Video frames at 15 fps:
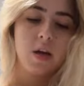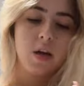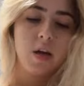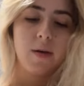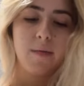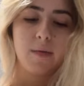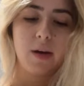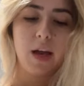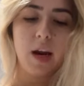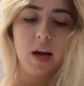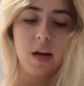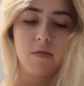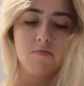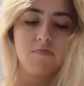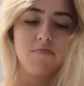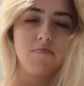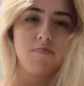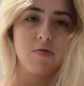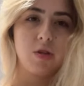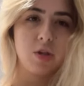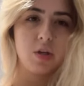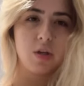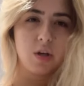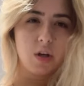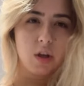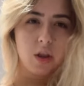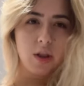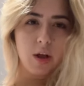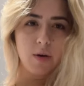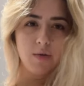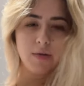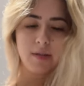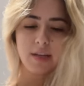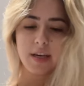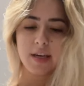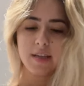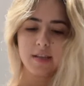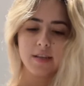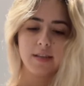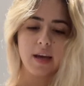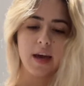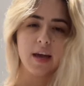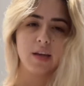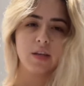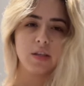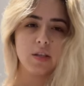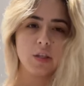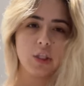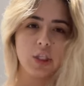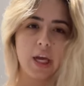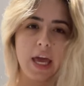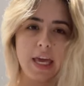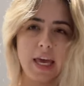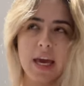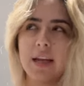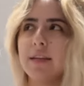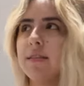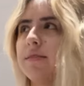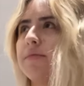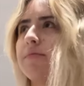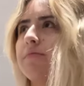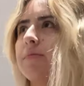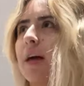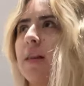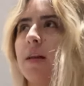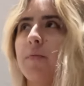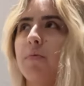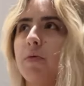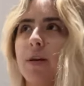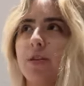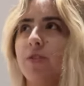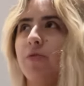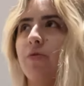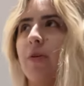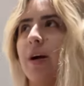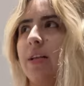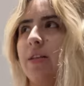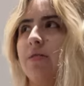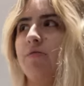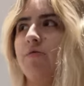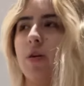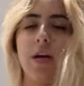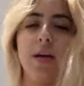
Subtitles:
I'm gonna close this and shake it and then put a straw and drink